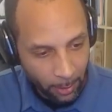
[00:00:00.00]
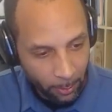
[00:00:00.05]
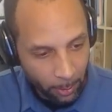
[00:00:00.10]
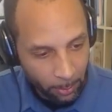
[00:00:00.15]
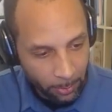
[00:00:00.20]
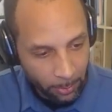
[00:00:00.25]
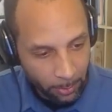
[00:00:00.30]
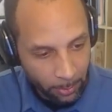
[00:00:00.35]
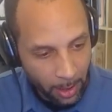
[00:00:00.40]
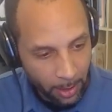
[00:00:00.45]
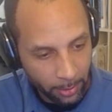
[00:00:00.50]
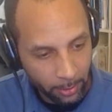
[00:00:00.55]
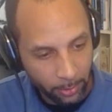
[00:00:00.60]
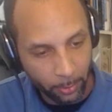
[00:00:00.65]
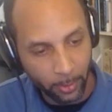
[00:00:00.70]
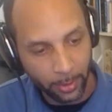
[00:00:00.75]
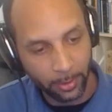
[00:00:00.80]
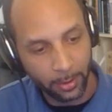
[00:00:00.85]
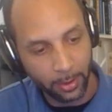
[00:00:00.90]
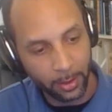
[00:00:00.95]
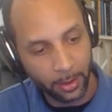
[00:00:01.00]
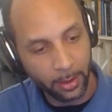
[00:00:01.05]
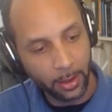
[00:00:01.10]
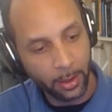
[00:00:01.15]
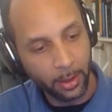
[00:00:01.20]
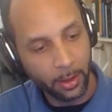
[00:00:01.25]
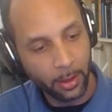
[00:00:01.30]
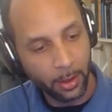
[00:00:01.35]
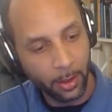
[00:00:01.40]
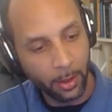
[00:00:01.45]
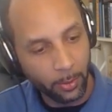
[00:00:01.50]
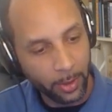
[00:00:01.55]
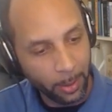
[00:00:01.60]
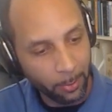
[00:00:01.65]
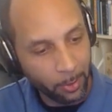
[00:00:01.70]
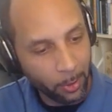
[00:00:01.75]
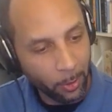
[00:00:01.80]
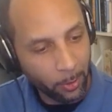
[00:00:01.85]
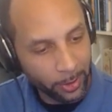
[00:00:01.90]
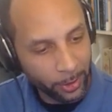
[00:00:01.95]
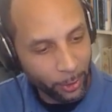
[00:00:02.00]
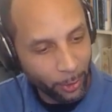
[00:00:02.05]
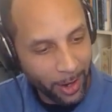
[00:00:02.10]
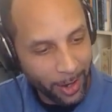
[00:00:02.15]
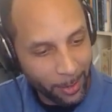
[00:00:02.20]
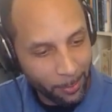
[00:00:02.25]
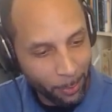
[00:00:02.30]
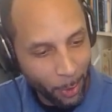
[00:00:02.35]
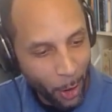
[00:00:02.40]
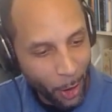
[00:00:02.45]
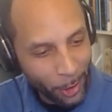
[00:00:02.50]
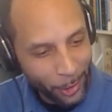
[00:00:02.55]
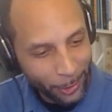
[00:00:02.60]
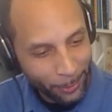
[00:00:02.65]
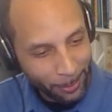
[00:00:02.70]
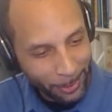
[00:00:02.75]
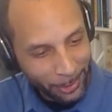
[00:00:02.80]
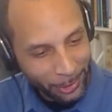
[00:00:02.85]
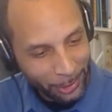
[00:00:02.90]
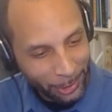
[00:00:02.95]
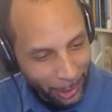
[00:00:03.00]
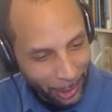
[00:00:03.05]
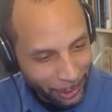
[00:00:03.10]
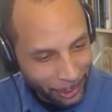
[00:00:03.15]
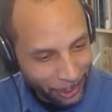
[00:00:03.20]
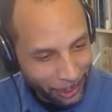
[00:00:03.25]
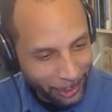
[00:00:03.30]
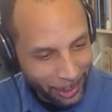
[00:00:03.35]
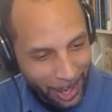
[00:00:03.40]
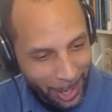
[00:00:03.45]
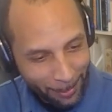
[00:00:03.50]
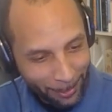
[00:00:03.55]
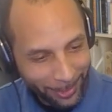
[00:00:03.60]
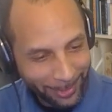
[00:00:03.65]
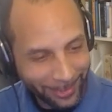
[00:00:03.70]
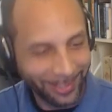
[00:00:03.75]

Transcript: be bothered with it when I'm going to try to pause my son's tablet.